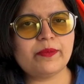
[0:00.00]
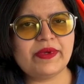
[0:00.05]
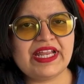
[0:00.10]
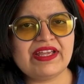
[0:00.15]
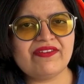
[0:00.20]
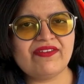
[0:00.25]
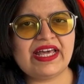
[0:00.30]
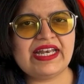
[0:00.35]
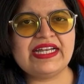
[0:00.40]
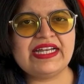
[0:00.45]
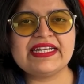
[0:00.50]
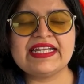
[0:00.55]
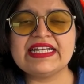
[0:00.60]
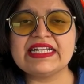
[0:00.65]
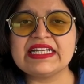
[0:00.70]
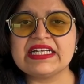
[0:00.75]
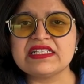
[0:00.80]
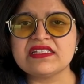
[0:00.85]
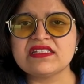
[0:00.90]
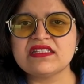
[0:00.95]
prevalent and
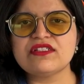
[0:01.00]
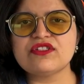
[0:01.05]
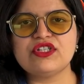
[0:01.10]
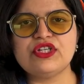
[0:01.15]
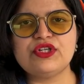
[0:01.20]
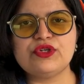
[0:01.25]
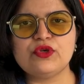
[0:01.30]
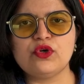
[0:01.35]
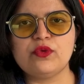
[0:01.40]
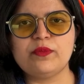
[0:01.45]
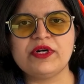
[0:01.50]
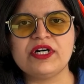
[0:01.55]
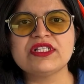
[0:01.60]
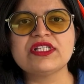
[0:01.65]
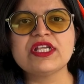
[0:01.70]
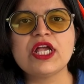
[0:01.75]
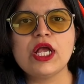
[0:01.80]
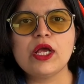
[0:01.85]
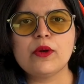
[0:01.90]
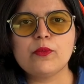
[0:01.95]
consistent rumors
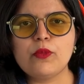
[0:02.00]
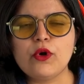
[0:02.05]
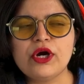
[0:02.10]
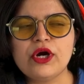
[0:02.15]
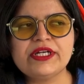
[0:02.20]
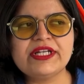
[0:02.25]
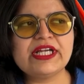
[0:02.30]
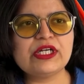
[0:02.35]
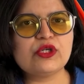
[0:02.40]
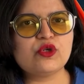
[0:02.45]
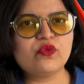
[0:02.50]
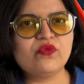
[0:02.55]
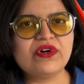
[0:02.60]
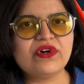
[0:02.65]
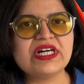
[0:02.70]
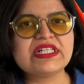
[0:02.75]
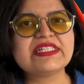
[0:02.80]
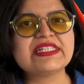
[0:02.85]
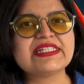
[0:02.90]
pointing towards